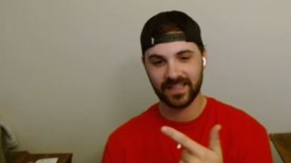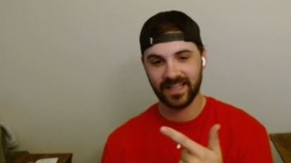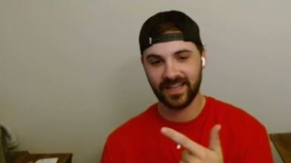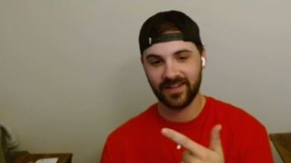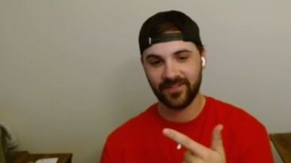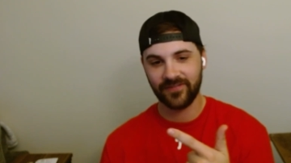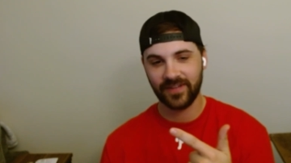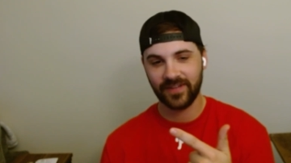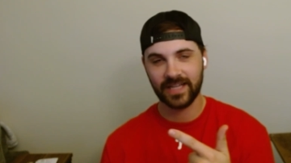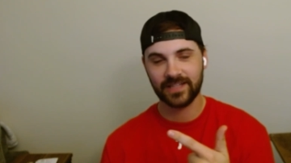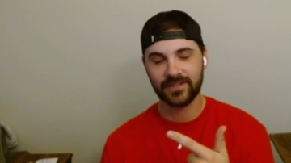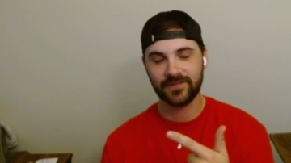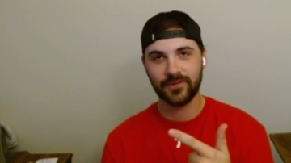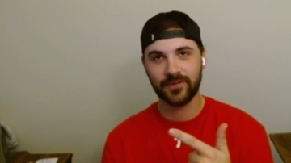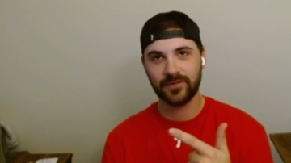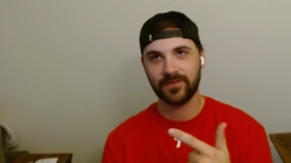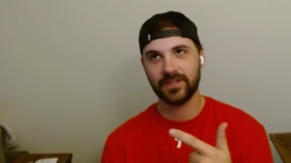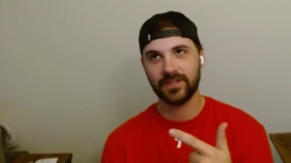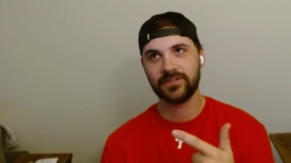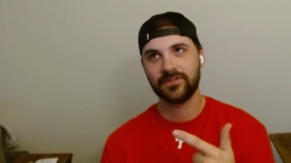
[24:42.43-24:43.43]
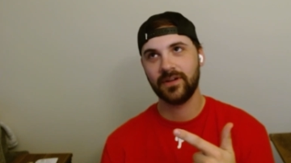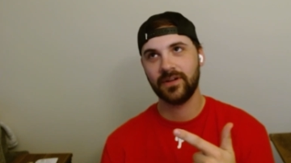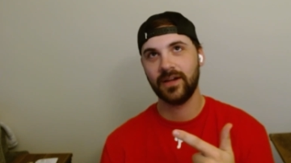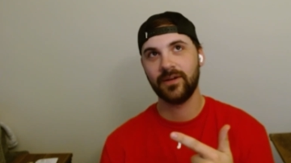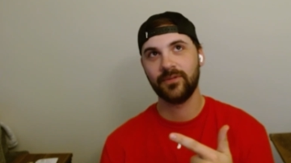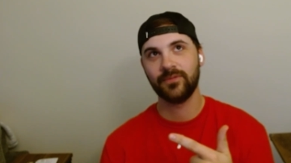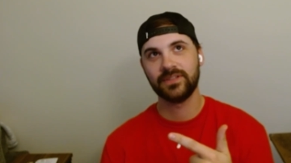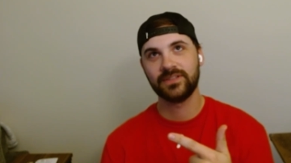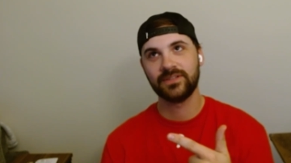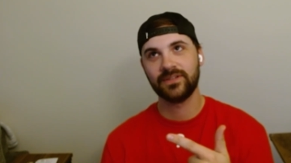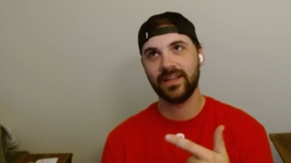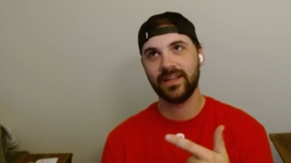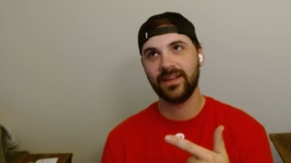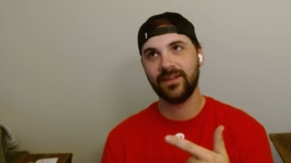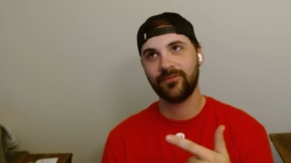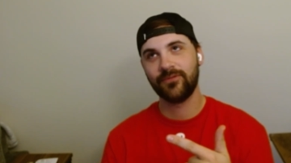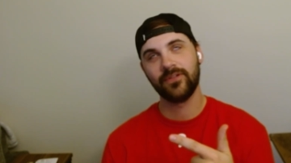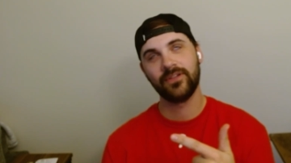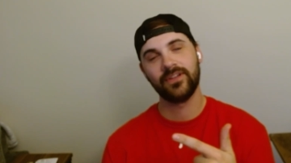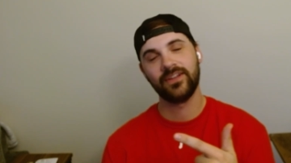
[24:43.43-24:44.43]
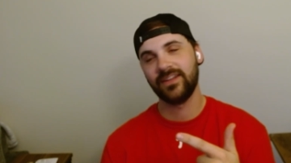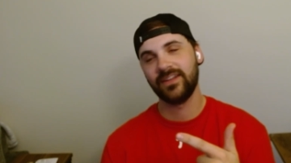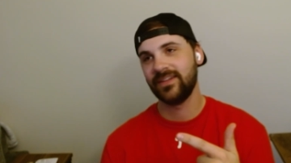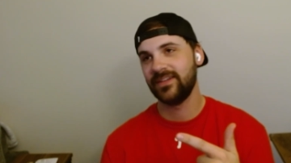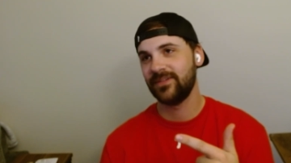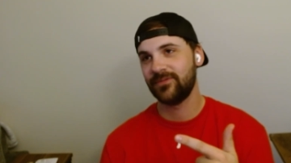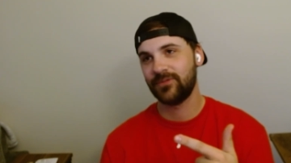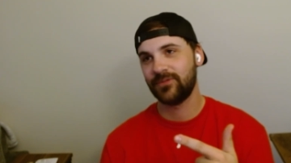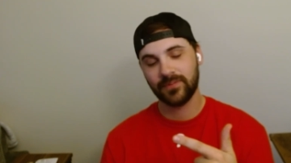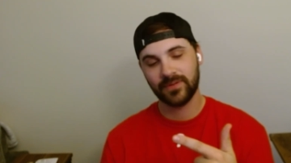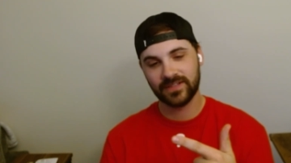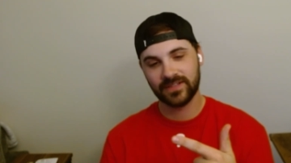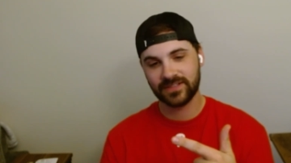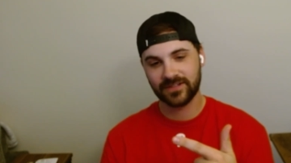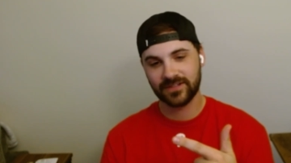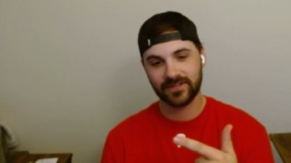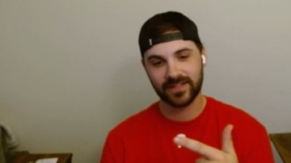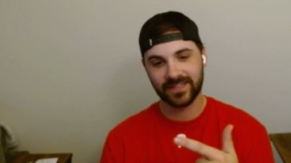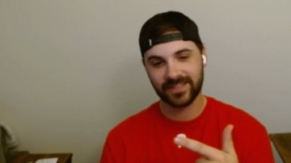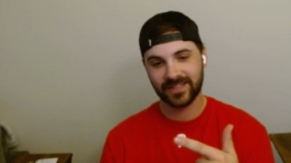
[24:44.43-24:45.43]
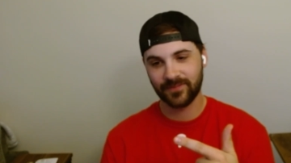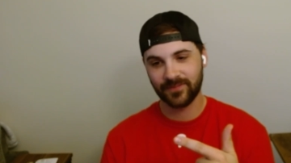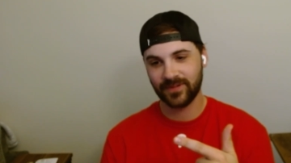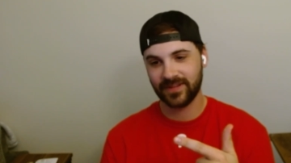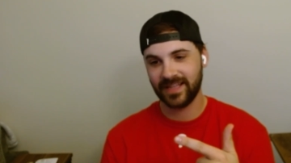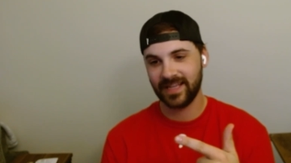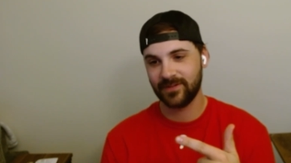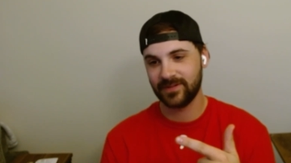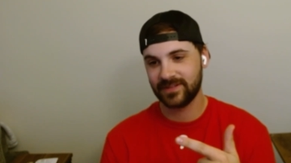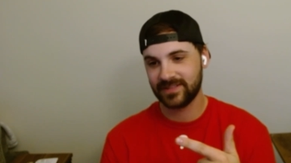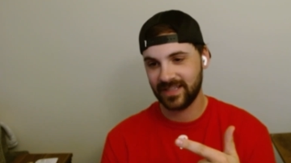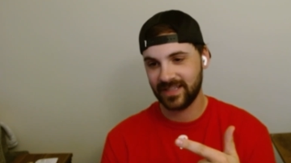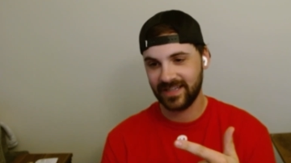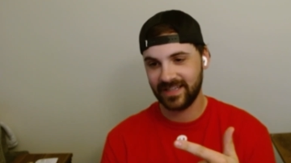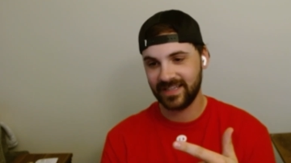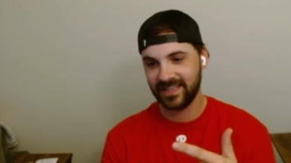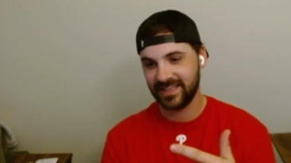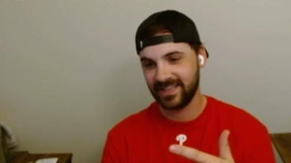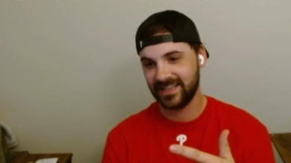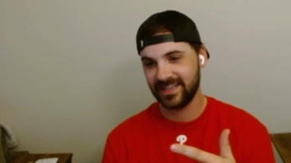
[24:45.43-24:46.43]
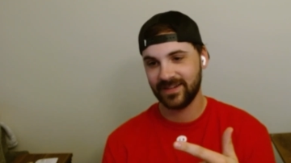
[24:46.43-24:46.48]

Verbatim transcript: a fast food restaurant, which really replacing your income with Amazon